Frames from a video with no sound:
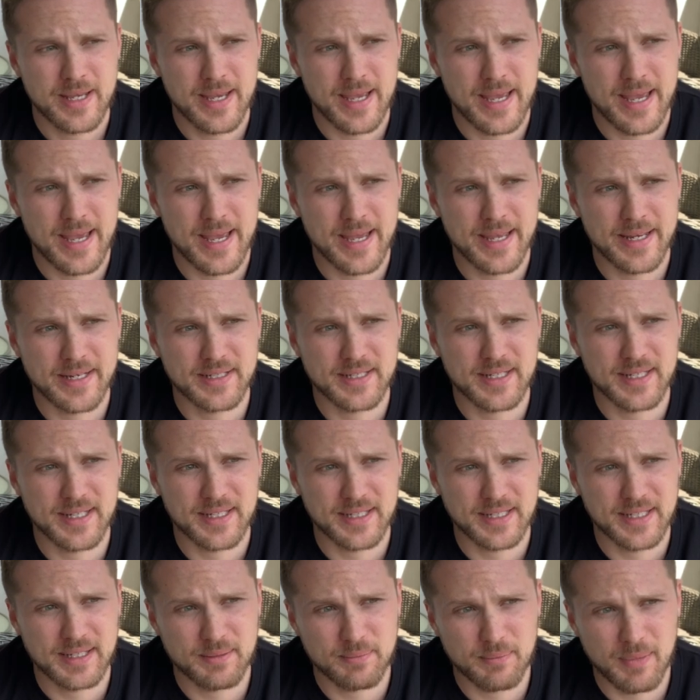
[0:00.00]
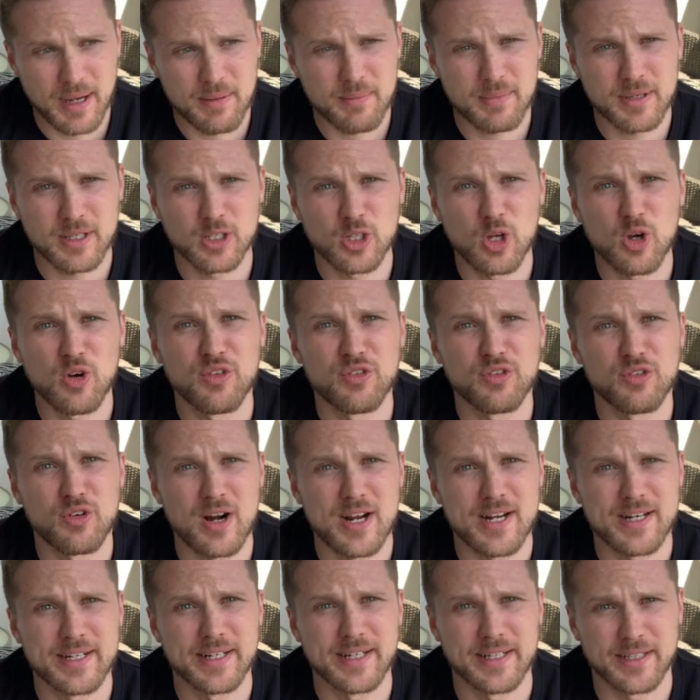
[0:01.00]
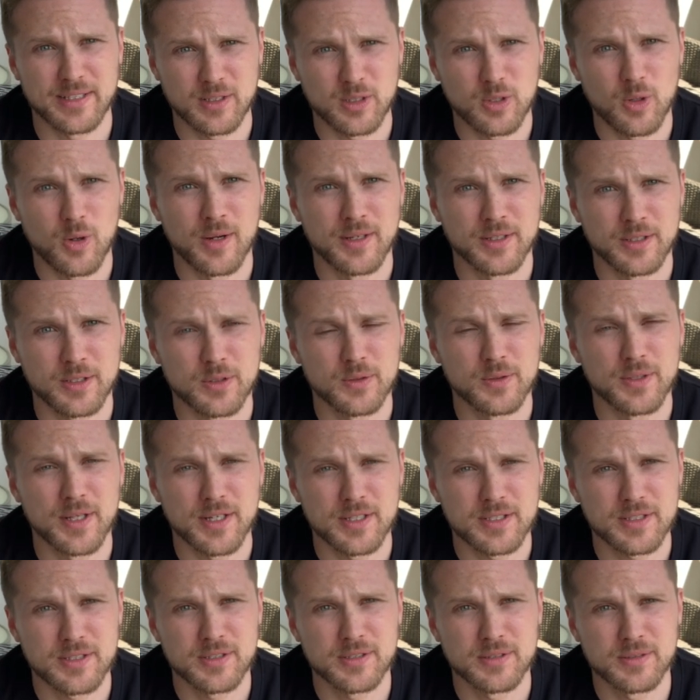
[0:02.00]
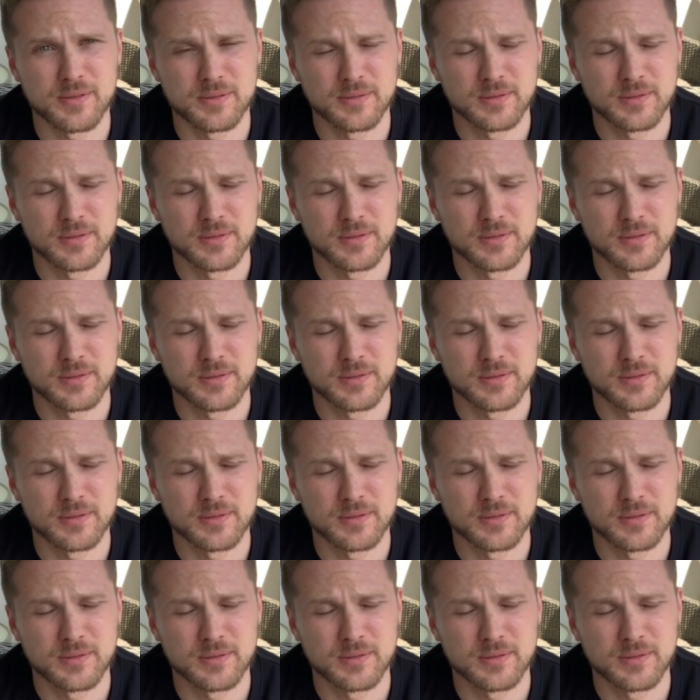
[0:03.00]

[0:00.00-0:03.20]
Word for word: And it might be a little frightening going through this.